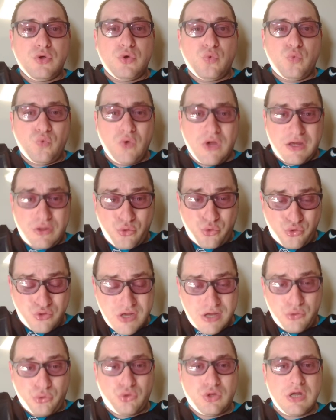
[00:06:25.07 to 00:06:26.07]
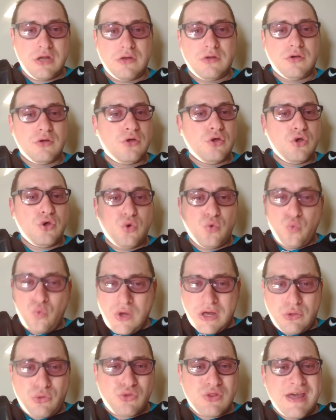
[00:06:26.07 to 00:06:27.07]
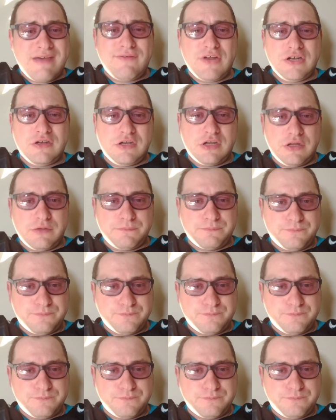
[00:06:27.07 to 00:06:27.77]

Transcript: week 16, week 17,